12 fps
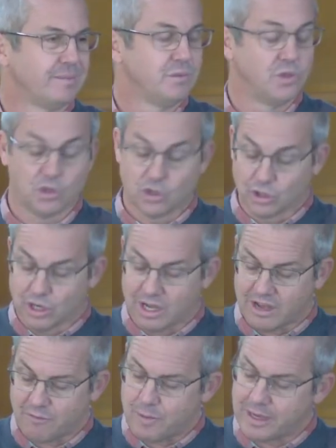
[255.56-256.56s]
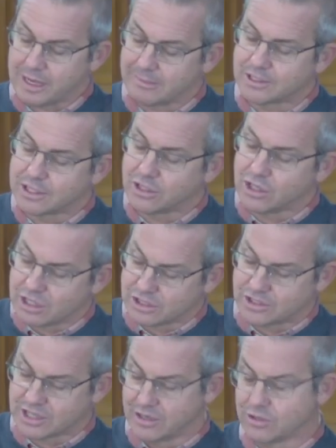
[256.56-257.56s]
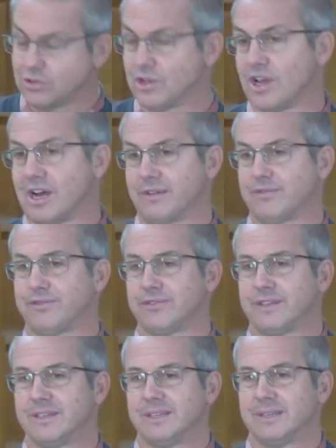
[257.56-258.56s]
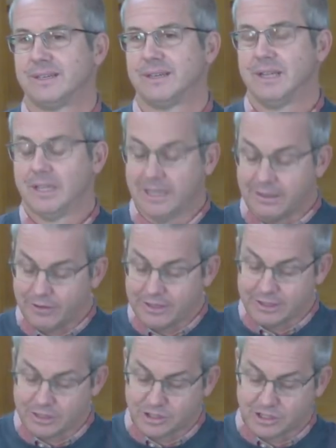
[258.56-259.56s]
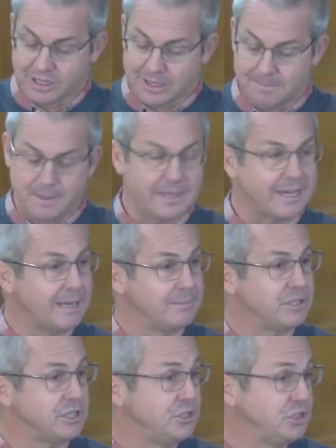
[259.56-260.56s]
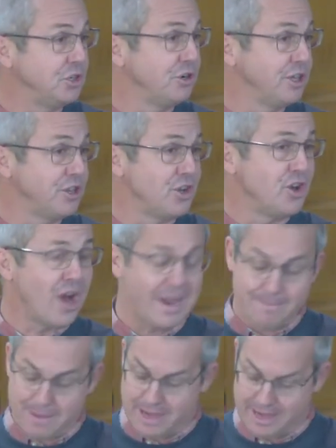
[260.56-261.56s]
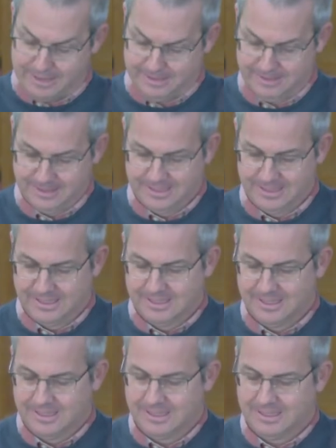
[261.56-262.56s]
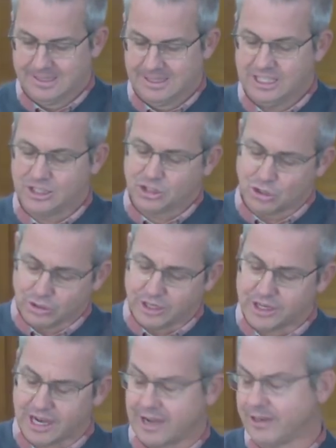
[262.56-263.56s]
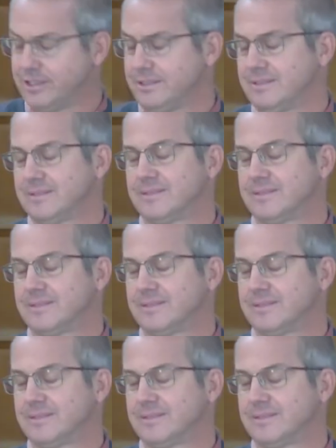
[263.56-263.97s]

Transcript: The good life becomes the not so good life. Living the dream becomes enduring the nightmare. It's sugar coated